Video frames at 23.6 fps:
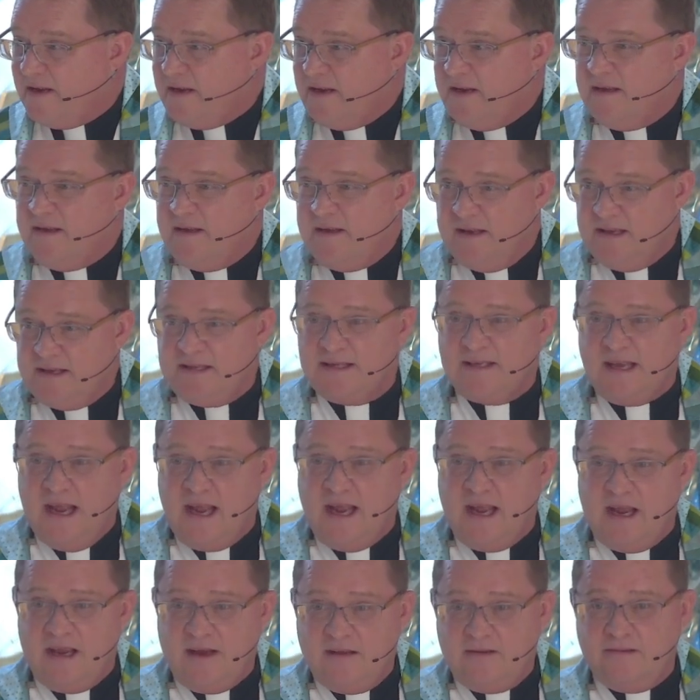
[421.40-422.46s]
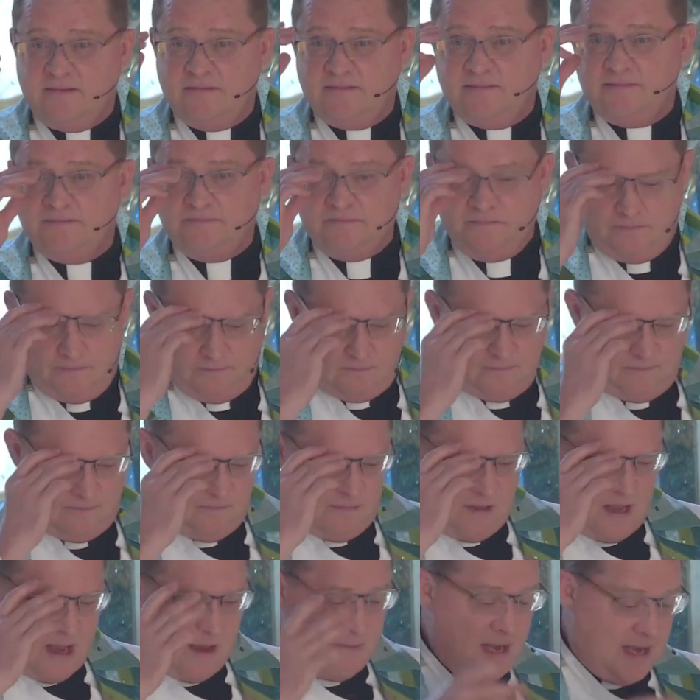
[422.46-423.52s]
is saying.
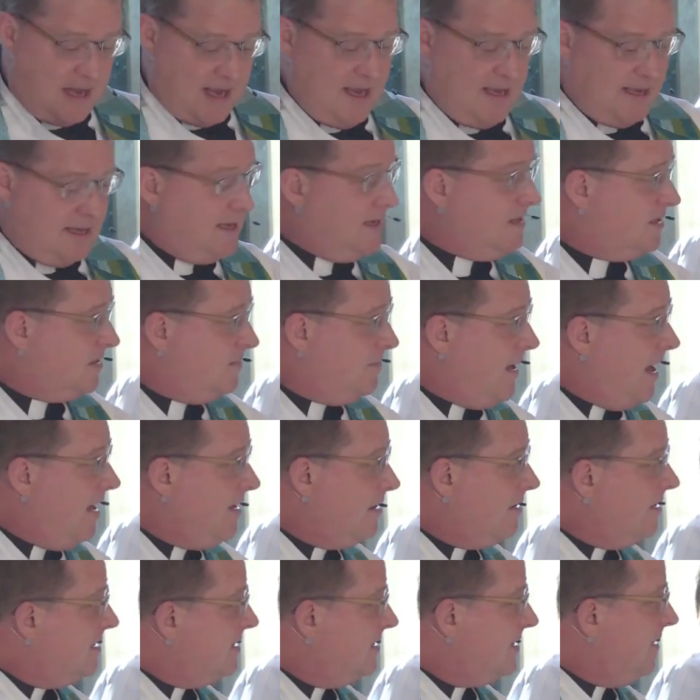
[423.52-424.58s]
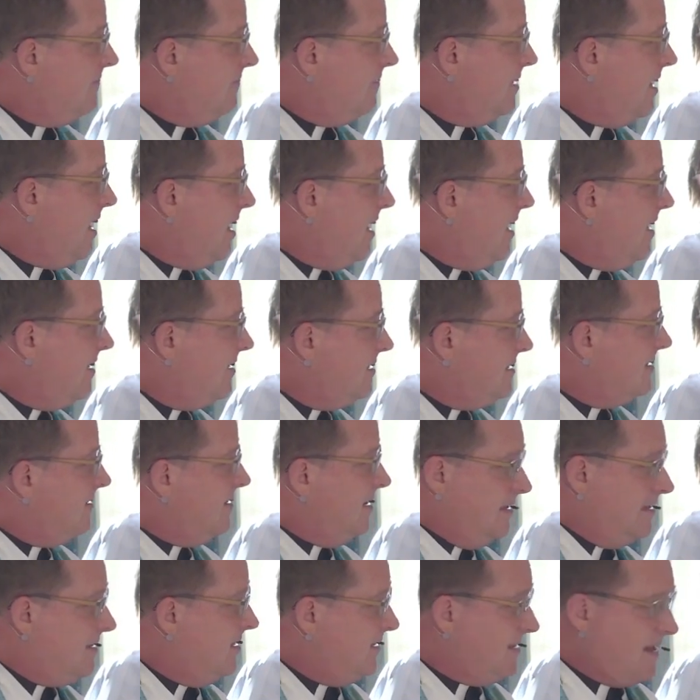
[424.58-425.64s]
I mean, it gets better in Zephaniah. The,
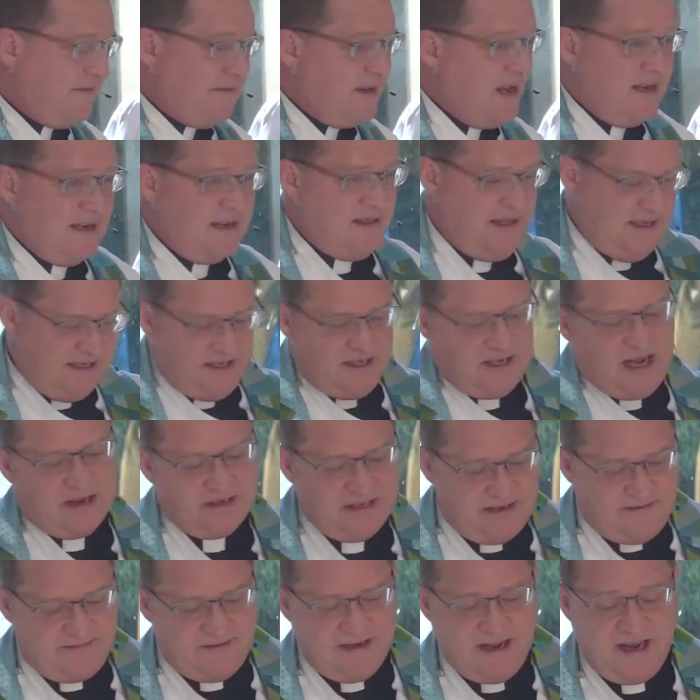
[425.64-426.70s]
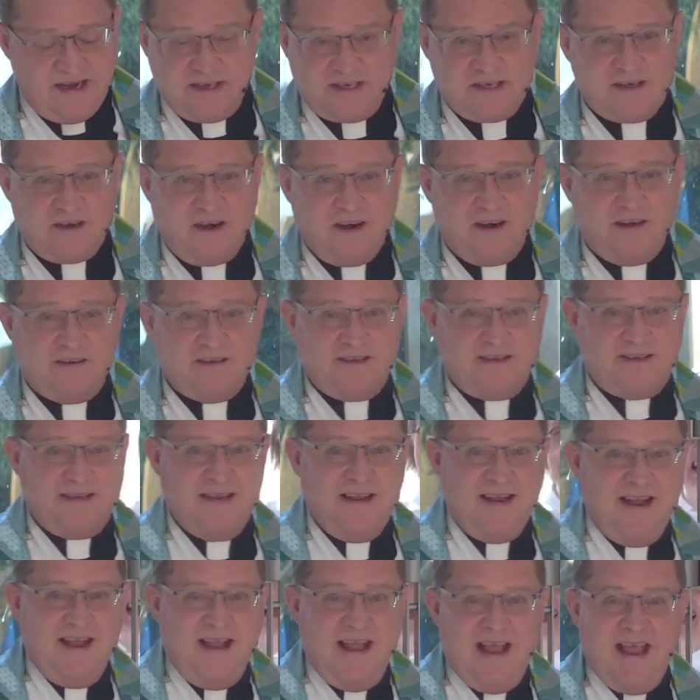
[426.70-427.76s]
Zephaniah, this is how Zephaniah starts.
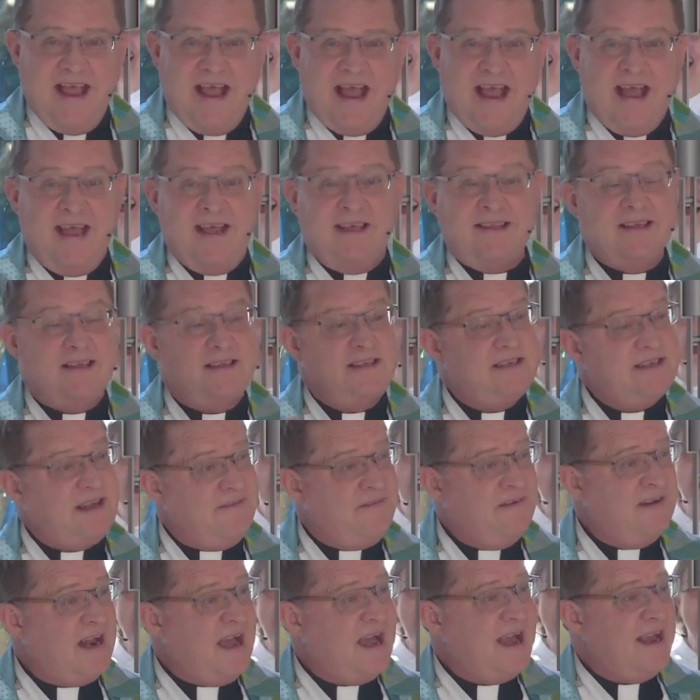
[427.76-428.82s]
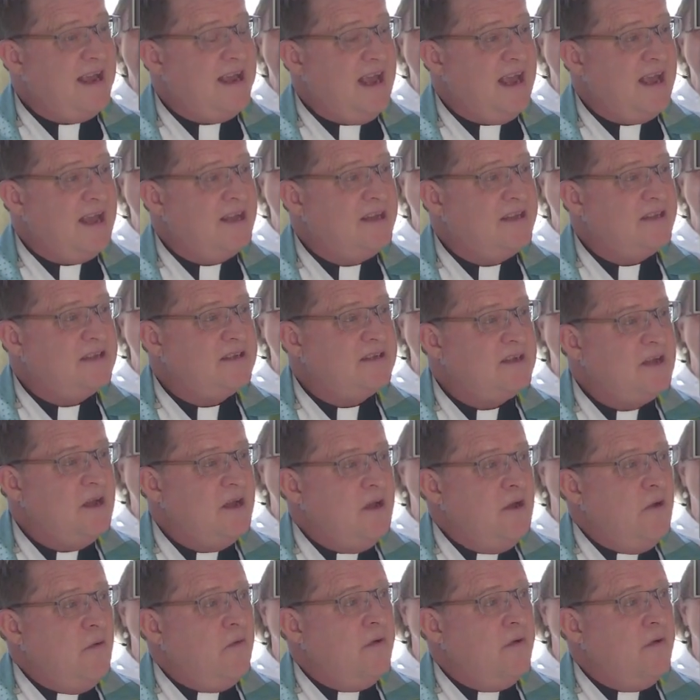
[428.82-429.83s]
and then Zephaniah ends with the